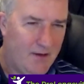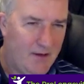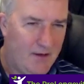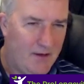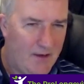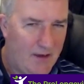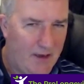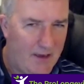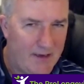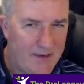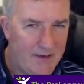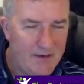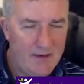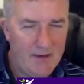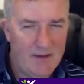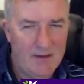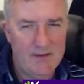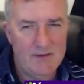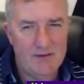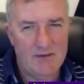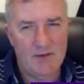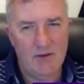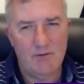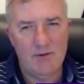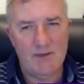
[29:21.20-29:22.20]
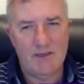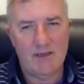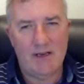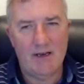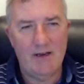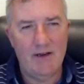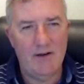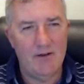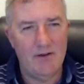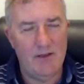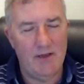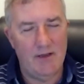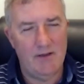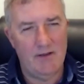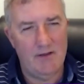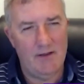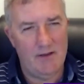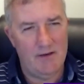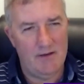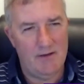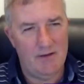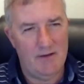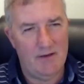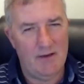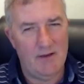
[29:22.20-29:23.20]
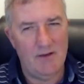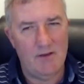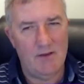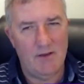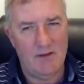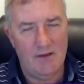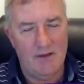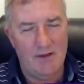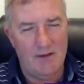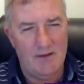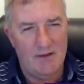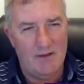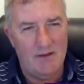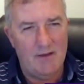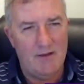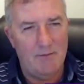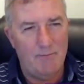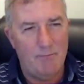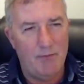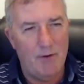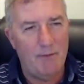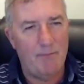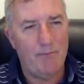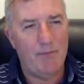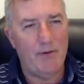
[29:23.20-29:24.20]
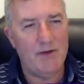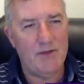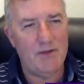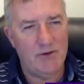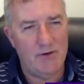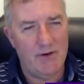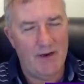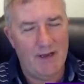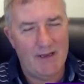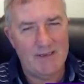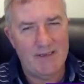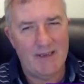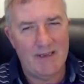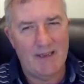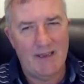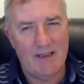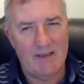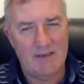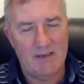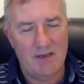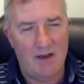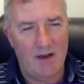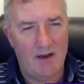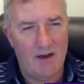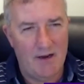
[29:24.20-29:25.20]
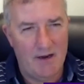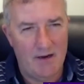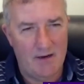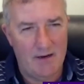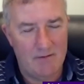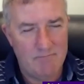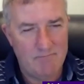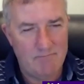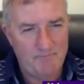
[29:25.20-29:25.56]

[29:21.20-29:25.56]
And so it's clear that the blood pressure, as it gets higher,